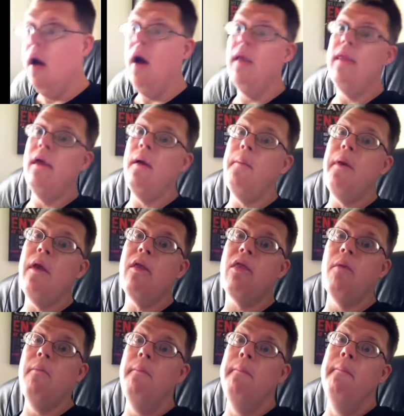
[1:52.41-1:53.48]
There'll be
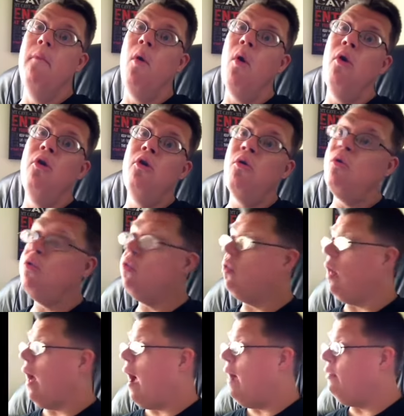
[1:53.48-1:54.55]
some more news
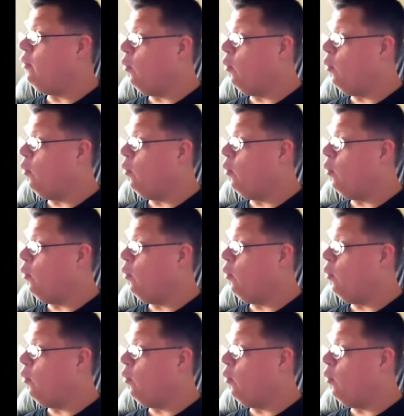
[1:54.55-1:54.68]
on the